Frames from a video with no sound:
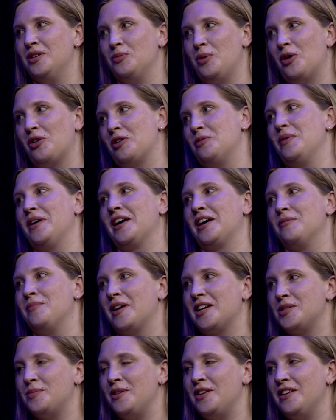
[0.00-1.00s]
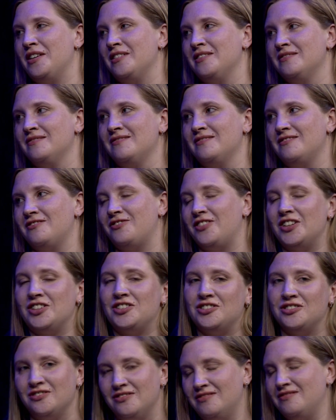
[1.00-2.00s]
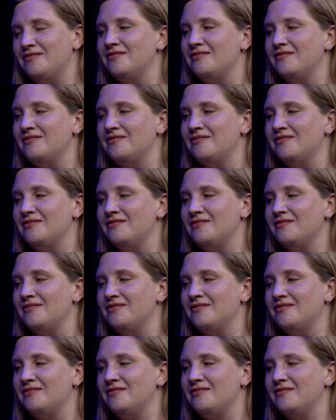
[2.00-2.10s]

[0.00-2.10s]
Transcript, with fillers: and welcoming and makes me feel